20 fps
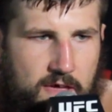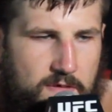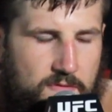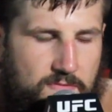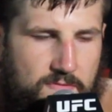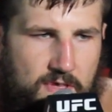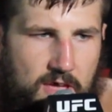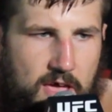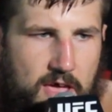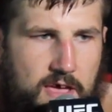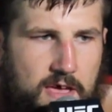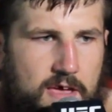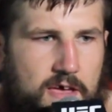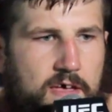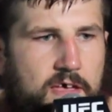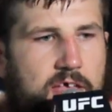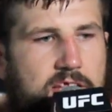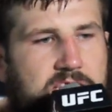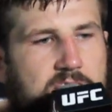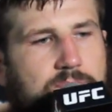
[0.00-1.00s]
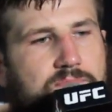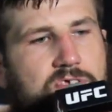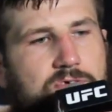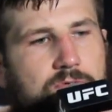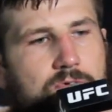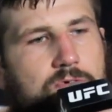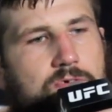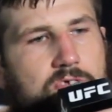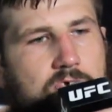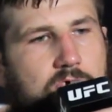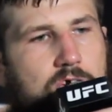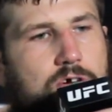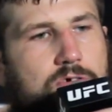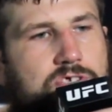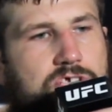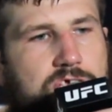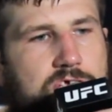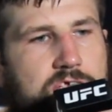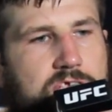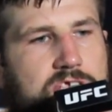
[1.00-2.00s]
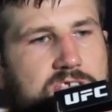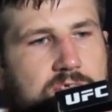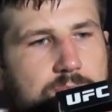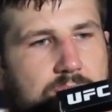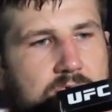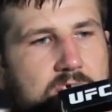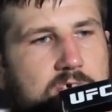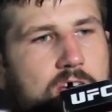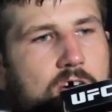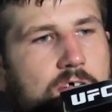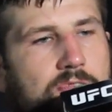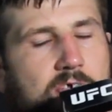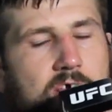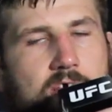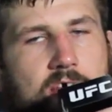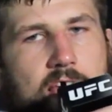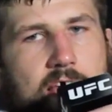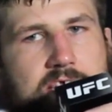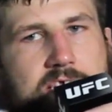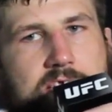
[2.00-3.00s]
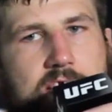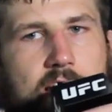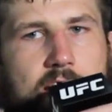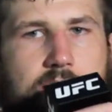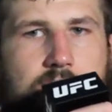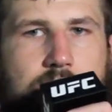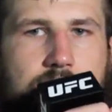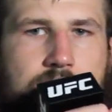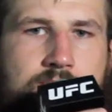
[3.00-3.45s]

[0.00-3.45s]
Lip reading: It's up to the coaches to be on their guy's side.